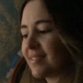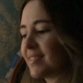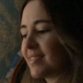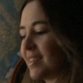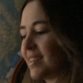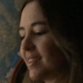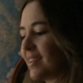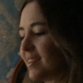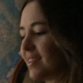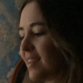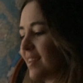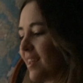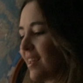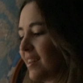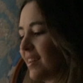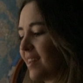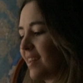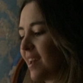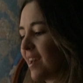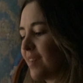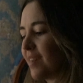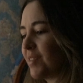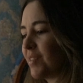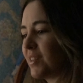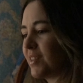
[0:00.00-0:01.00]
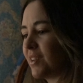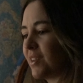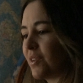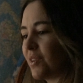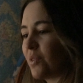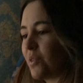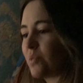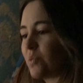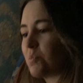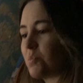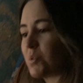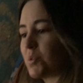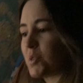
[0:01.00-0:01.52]
and, and having their
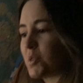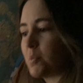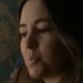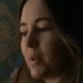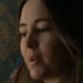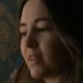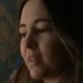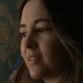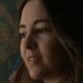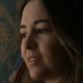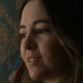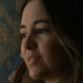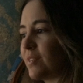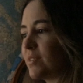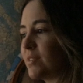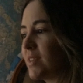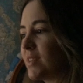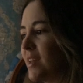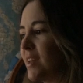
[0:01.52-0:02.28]
own perspectives.